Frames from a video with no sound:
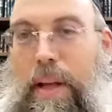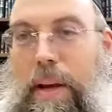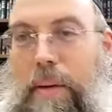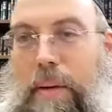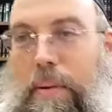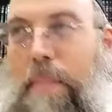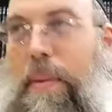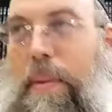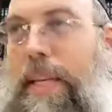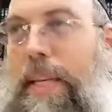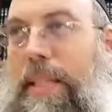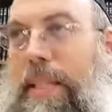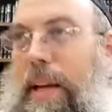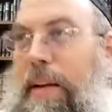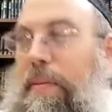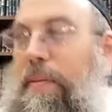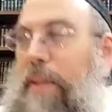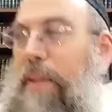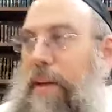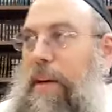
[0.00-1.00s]
We're matching
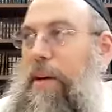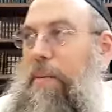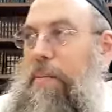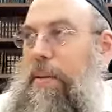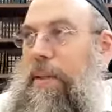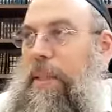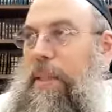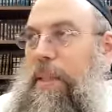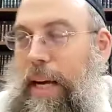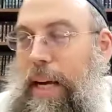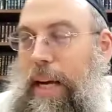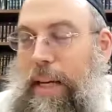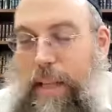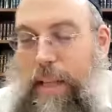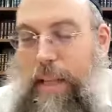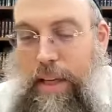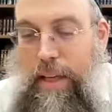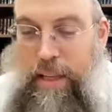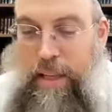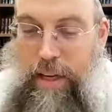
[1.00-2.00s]
everything up exactly
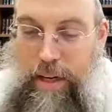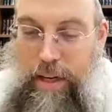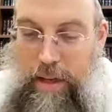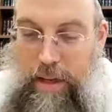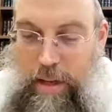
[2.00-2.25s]
like that.